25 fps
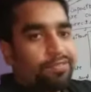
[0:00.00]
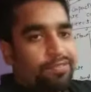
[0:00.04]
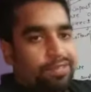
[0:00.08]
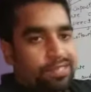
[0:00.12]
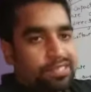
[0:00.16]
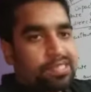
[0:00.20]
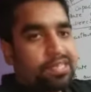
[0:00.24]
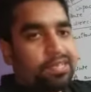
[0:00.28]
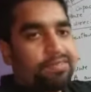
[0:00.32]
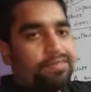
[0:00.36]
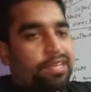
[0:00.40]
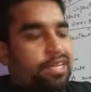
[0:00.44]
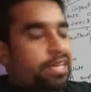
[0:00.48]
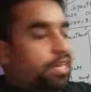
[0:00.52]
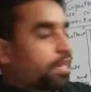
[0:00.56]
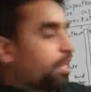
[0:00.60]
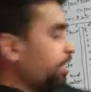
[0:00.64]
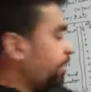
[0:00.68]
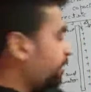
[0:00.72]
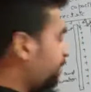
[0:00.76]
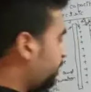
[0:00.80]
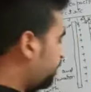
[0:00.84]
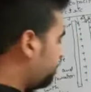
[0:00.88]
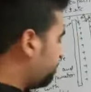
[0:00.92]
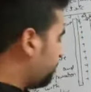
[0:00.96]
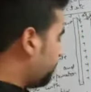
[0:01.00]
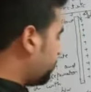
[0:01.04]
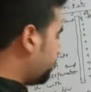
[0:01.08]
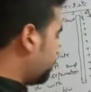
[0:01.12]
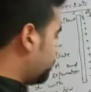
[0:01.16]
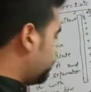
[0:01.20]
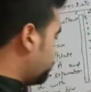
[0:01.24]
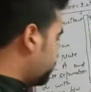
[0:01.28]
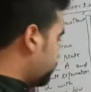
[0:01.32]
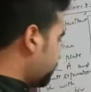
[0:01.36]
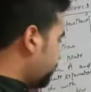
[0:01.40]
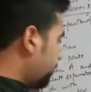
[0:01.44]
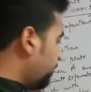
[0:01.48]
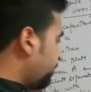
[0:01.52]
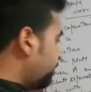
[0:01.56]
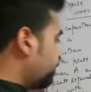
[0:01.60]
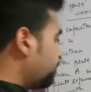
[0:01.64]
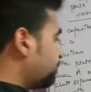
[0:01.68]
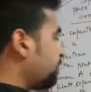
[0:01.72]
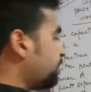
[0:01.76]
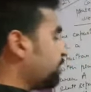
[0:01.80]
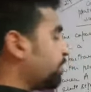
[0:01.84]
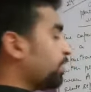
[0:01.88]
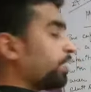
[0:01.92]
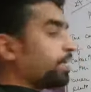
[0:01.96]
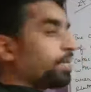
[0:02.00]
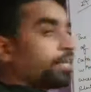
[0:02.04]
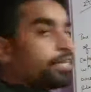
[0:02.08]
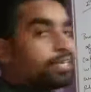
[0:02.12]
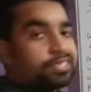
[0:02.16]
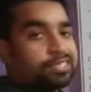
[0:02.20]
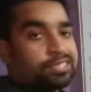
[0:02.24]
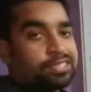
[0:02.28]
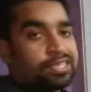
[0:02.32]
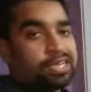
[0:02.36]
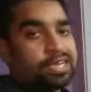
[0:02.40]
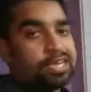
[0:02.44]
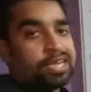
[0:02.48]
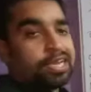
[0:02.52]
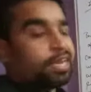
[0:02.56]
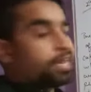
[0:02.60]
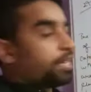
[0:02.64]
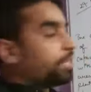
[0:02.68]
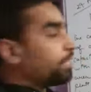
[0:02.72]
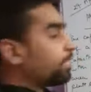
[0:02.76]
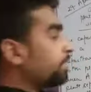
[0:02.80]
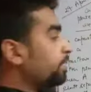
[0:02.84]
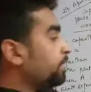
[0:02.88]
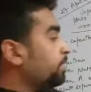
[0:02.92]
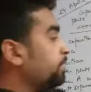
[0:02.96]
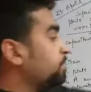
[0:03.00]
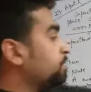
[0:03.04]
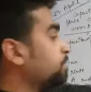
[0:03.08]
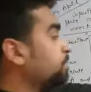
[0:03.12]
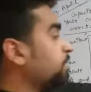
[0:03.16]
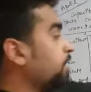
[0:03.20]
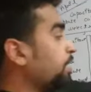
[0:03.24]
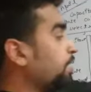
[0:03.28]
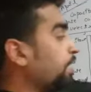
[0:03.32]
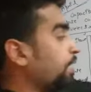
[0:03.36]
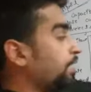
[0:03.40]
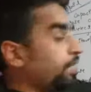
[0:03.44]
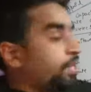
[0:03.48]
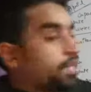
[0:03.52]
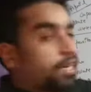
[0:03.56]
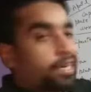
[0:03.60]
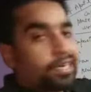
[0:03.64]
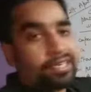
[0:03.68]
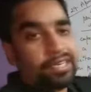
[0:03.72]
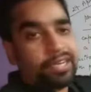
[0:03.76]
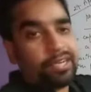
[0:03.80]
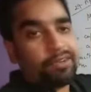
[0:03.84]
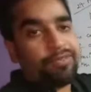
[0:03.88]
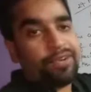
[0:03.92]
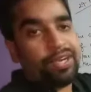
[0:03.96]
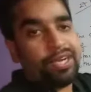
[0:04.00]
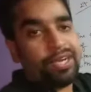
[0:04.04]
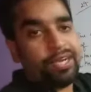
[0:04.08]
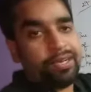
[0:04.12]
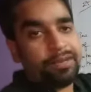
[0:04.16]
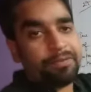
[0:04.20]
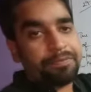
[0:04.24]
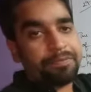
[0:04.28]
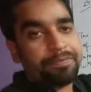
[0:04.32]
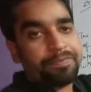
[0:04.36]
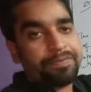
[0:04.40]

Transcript: Firstly, we are writing because T is the thickness and E is the net electric field.